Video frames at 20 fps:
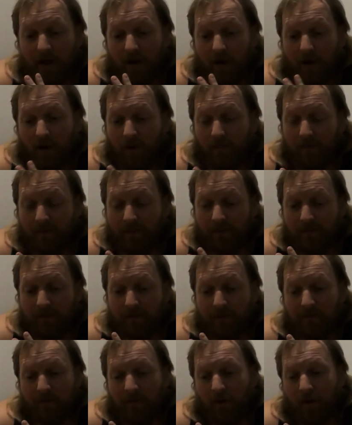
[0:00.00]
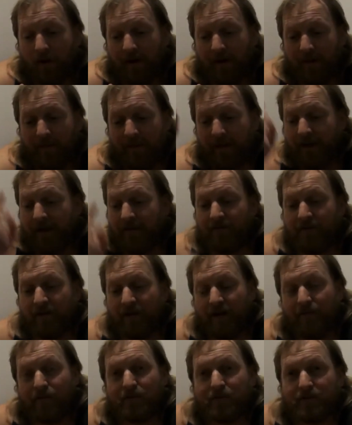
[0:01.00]
I'm putting it right up there, even
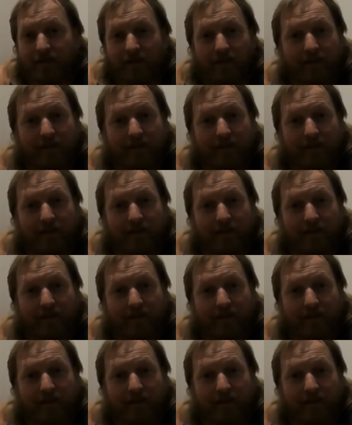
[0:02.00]
though